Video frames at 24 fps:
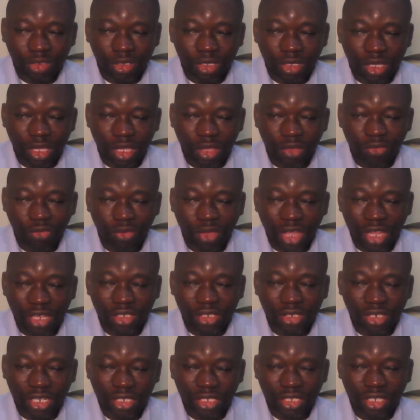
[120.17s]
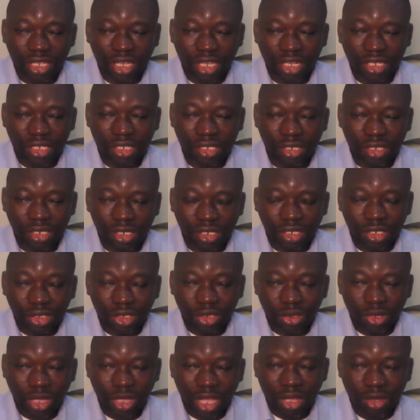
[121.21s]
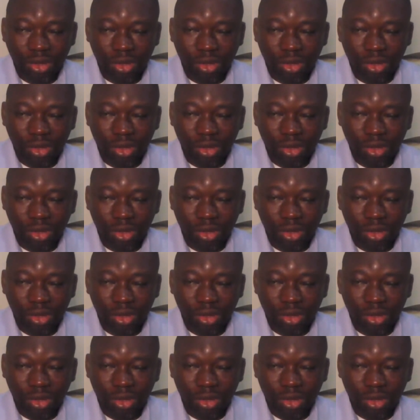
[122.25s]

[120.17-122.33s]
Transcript: If you are interested, you can